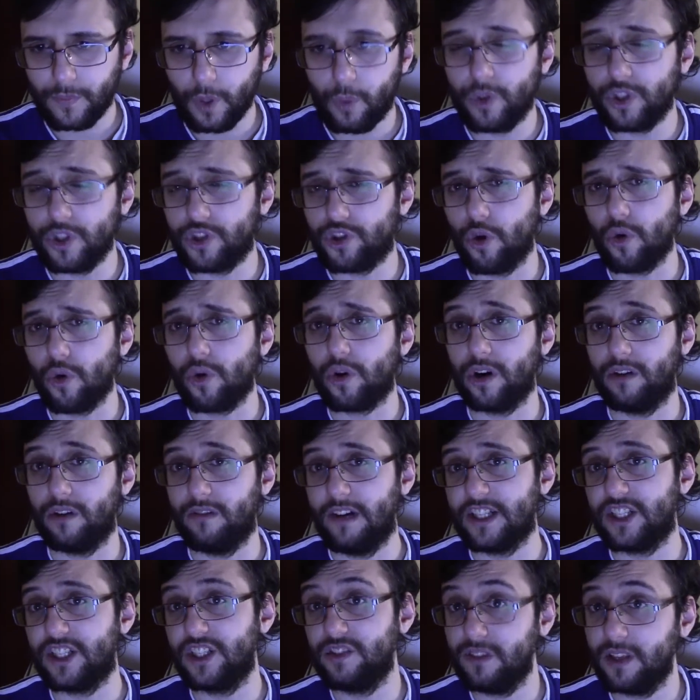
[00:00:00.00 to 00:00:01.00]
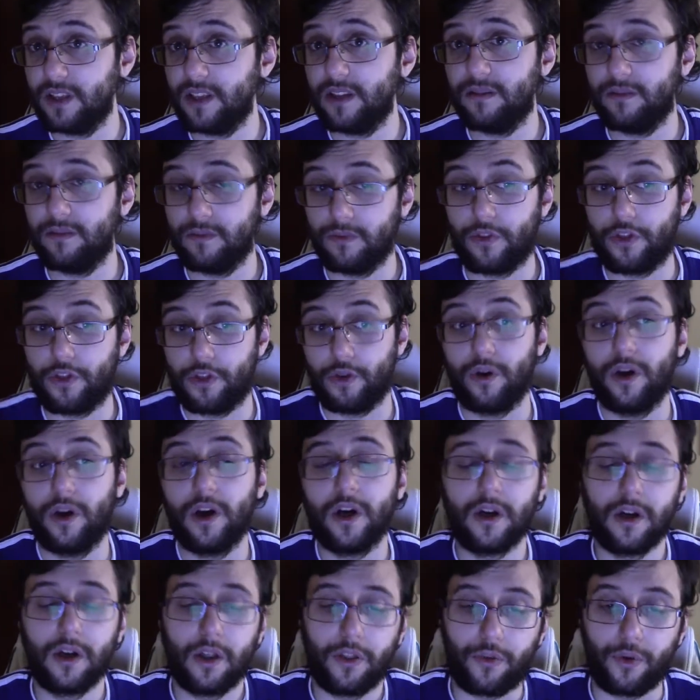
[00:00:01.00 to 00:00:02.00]
Joker allegedly
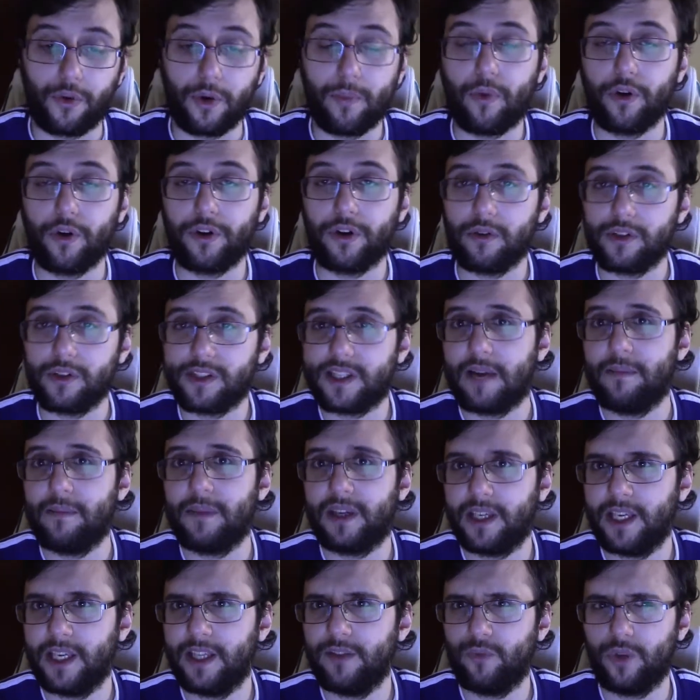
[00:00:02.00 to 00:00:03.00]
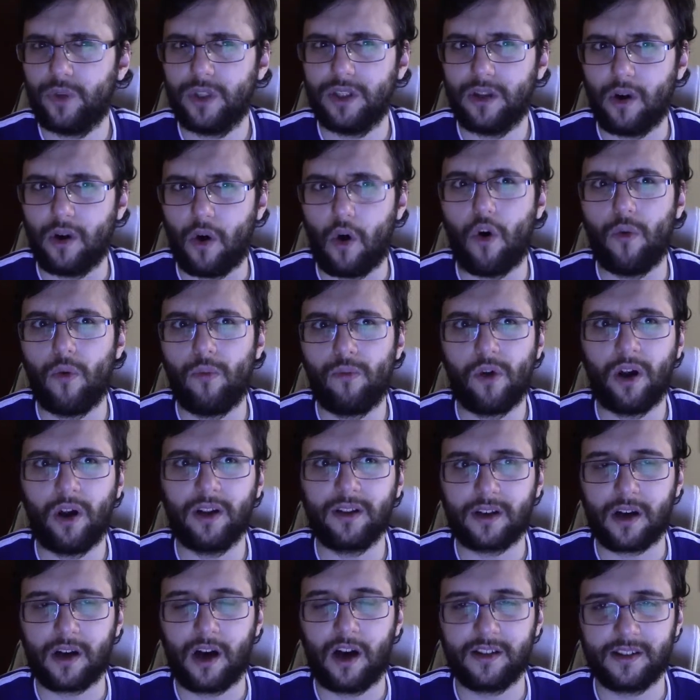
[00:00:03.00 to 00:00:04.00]
3.0 is coming in with home
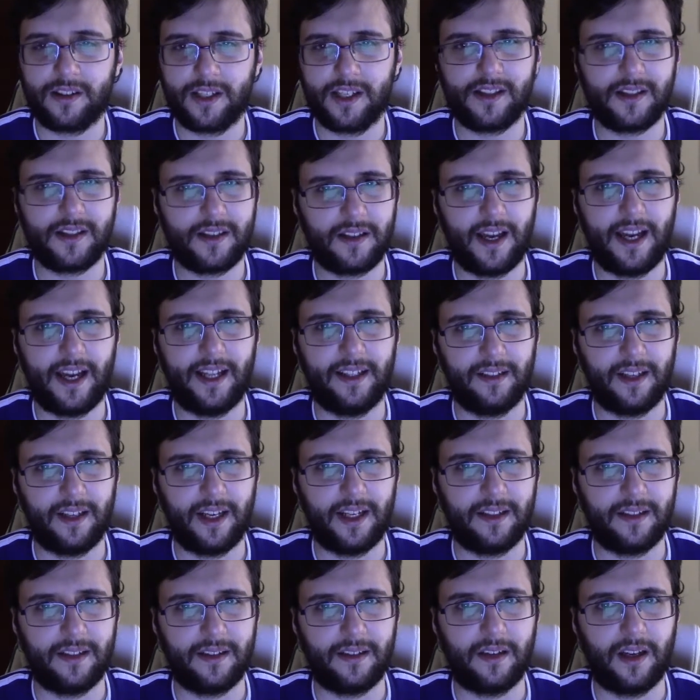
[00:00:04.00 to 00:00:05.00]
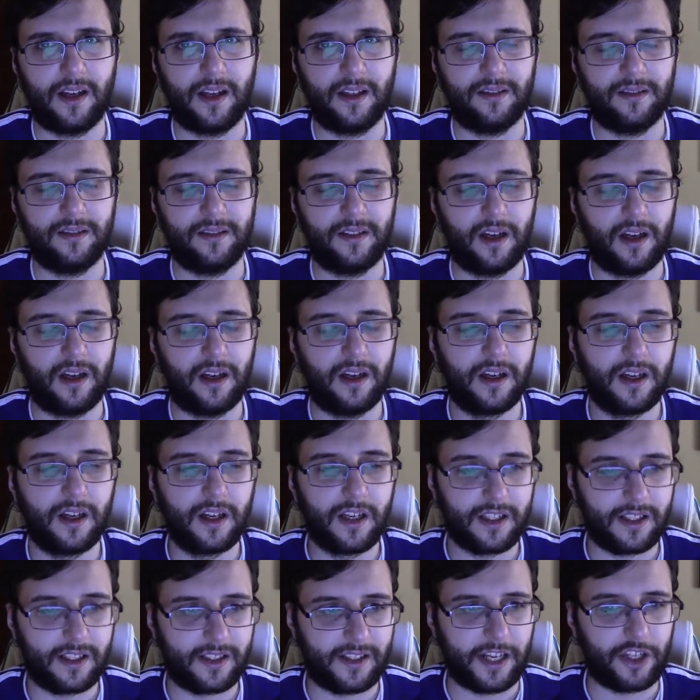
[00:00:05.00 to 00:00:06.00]
run contest and
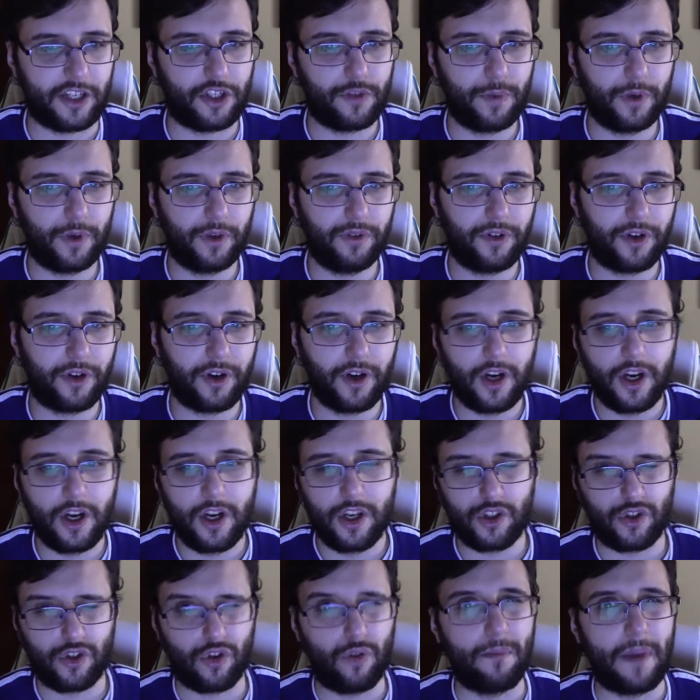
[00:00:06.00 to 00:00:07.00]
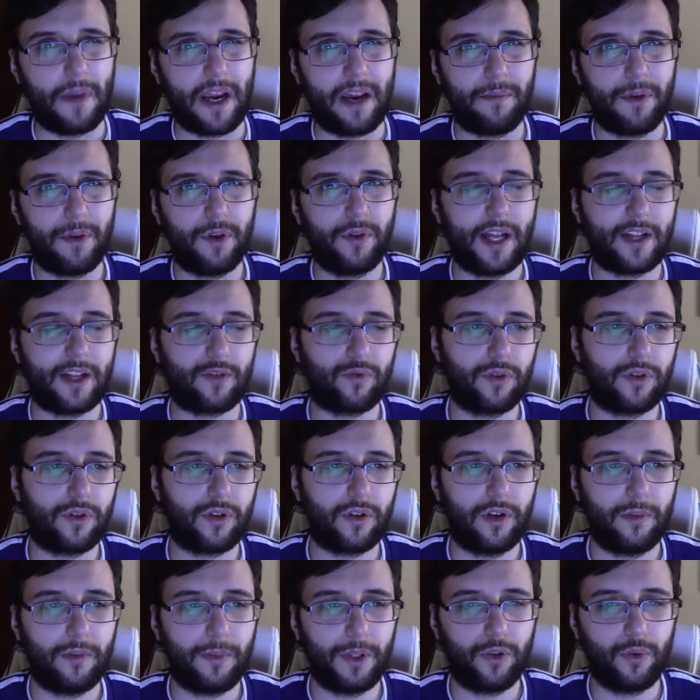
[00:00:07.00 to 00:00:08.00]
stage builder. So maybe that's what we're
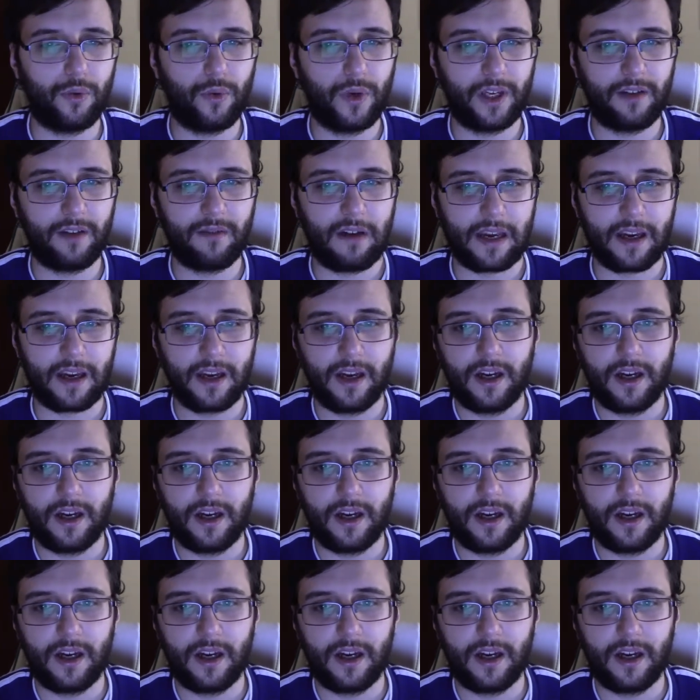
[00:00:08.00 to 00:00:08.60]
going to be doing, like